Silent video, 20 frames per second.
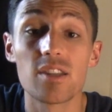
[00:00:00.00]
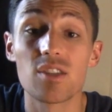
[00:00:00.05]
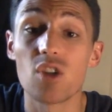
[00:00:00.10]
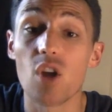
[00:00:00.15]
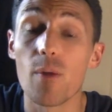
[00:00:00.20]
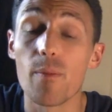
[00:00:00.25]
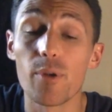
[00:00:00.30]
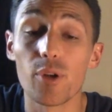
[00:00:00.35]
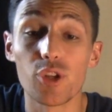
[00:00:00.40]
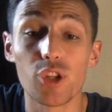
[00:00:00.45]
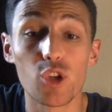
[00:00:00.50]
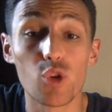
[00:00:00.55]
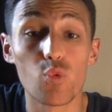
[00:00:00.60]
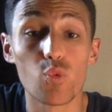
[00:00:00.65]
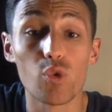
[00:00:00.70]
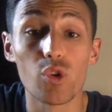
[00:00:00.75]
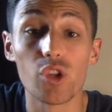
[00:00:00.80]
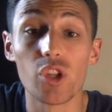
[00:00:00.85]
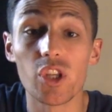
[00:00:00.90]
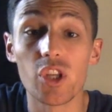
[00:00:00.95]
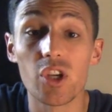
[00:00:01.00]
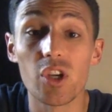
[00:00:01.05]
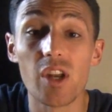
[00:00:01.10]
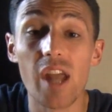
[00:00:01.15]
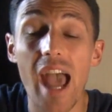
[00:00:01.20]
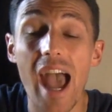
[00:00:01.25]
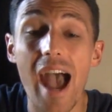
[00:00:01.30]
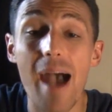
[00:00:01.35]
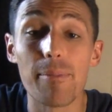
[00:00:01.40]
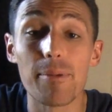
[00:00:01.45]
start building really
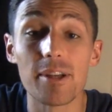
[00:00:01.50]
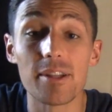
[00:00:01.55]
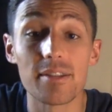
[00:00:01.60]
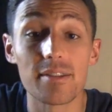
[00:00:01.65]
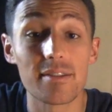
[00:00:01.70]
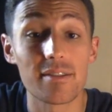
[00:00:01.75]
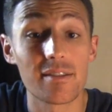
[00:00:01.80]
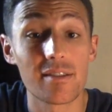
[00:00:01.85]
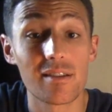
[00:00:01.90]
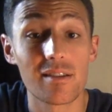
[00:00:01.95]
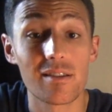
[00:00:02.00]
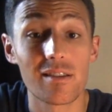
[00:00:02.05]
good habits